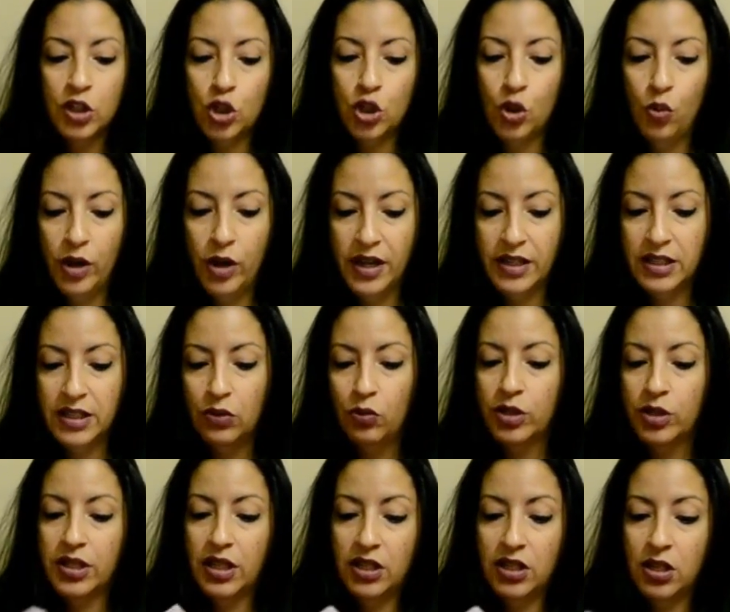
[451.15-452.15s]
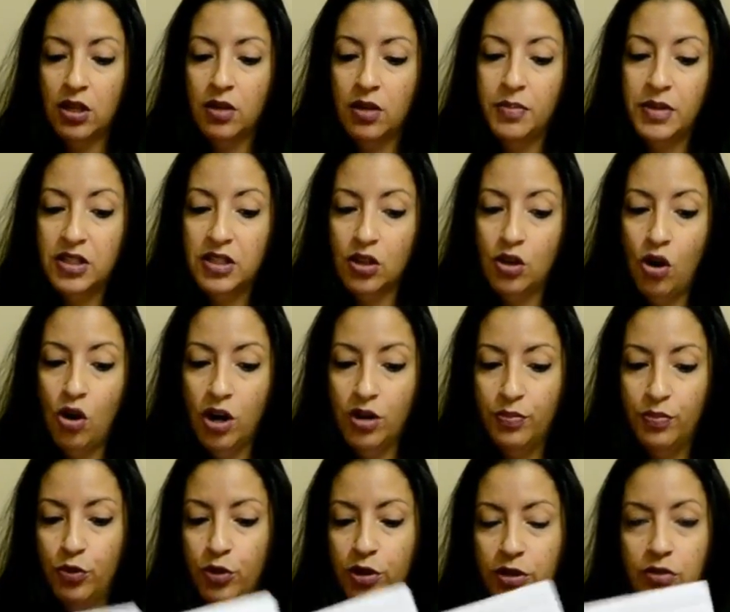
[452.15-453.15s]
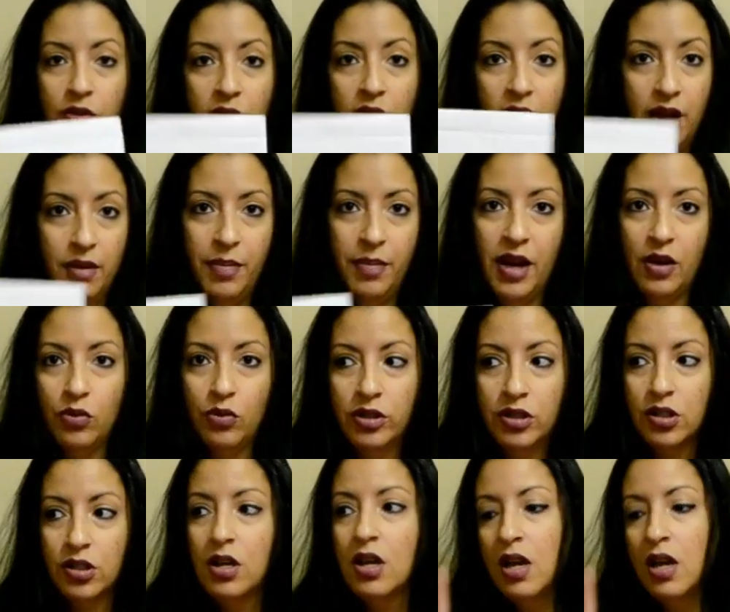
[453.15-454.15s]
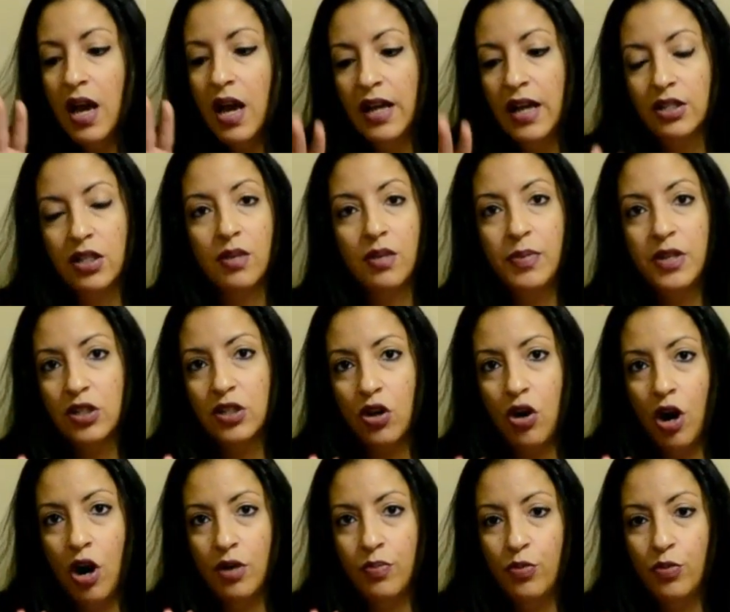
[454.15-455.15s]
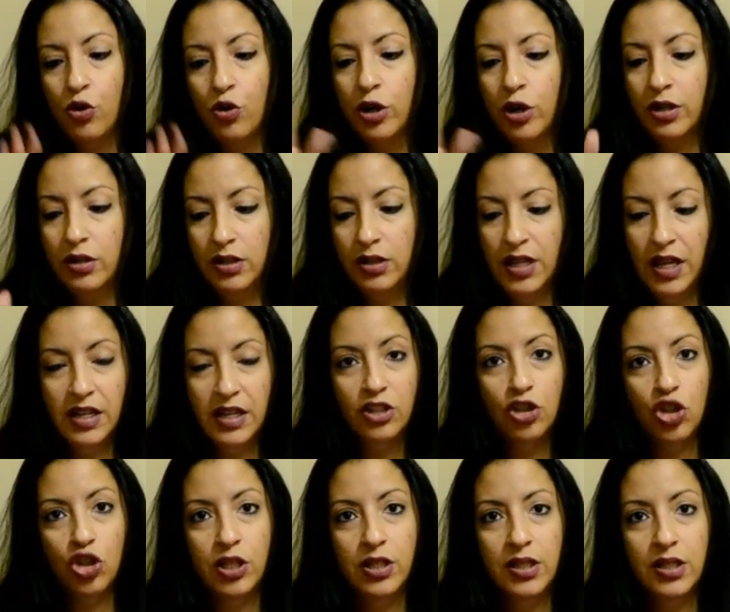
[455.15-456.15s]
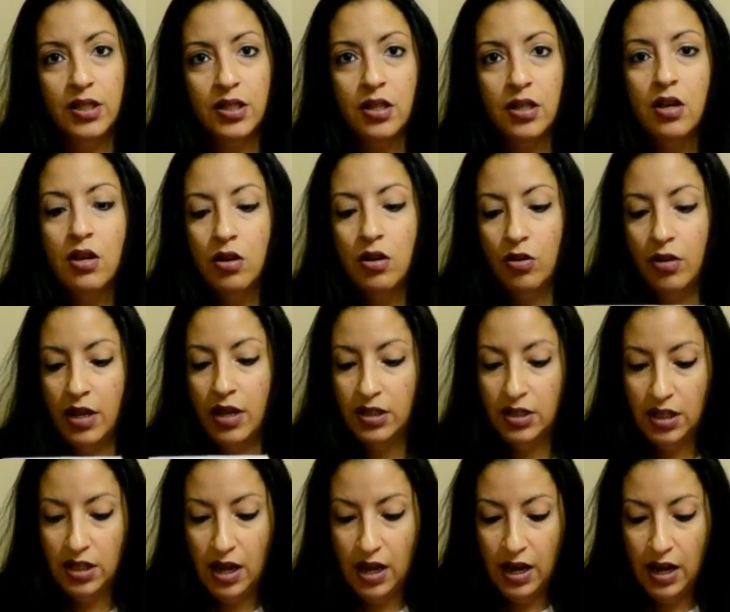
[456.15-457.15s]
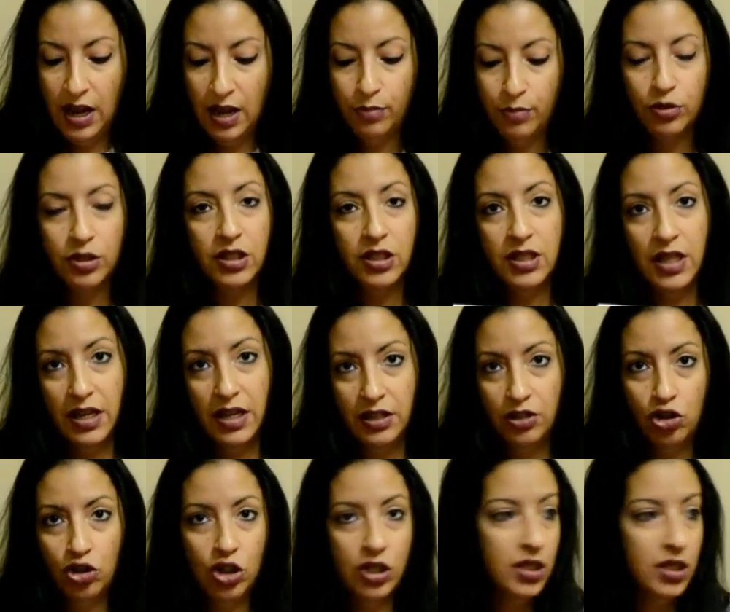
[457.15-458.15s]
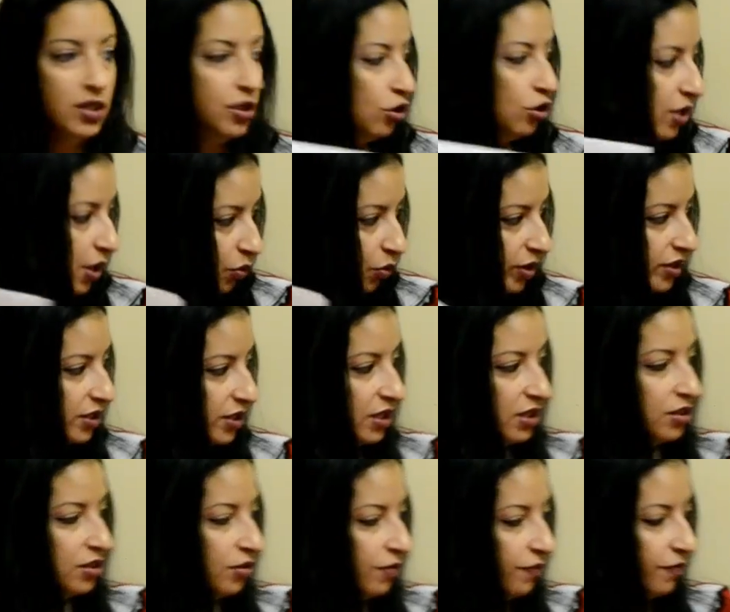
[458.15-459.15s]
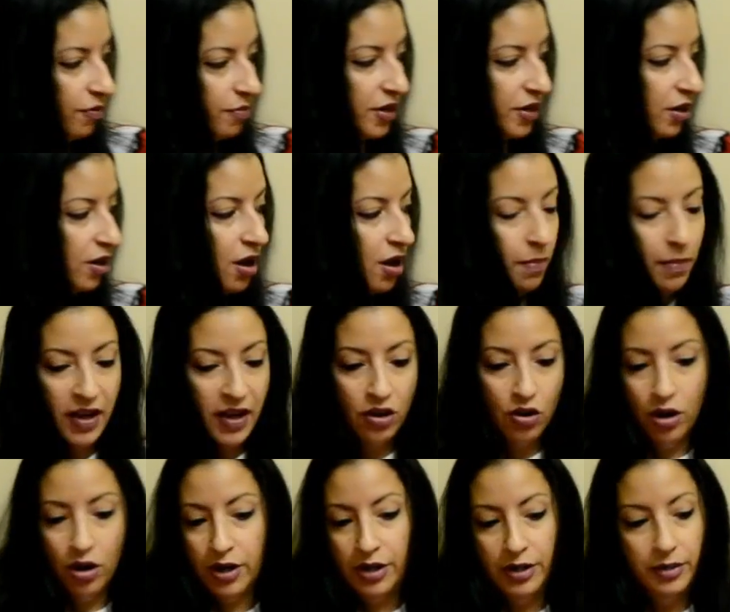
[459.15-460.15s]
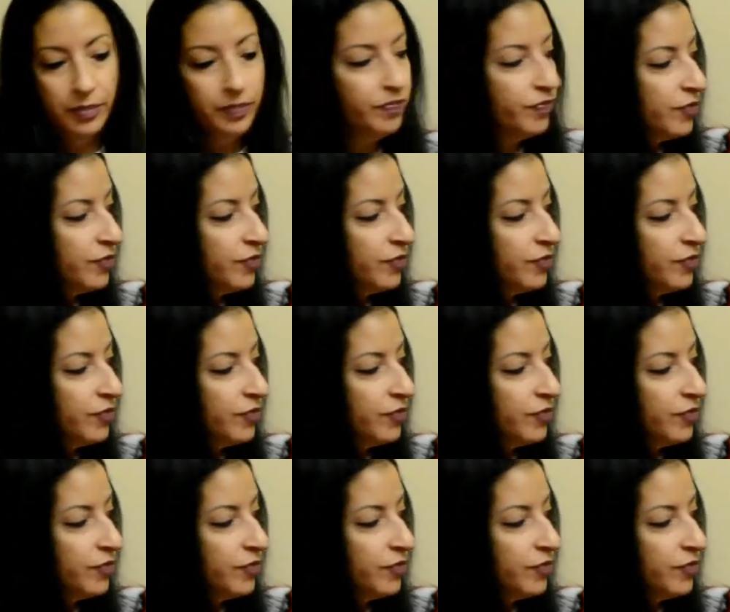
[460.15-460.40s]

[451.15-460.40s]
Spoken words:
So what I did was I took a piece of cardboard. Oh, I had it backwards. I took a piece of cardboard, 10 inches. Okay, see, I labeled it 10 inches so that way it's easier for me to cut my yarn.